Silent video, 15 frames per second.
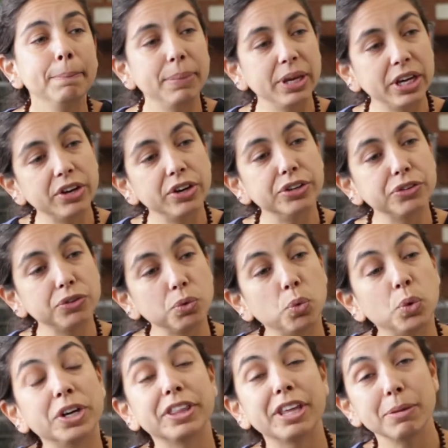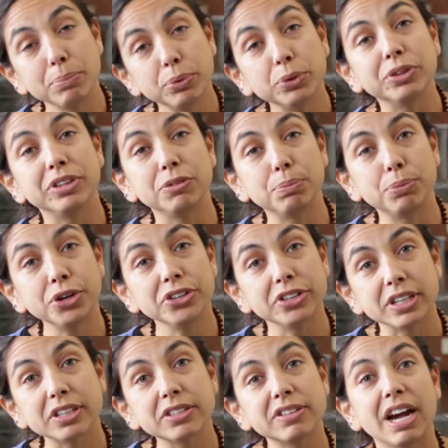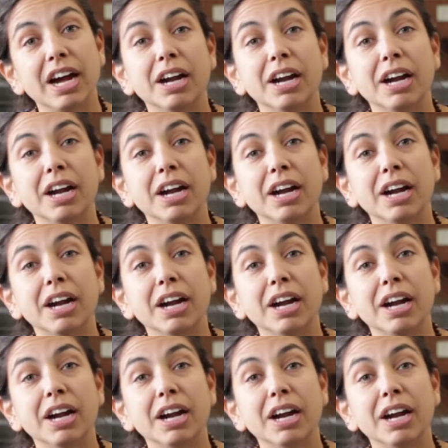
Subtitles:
because where they put these projects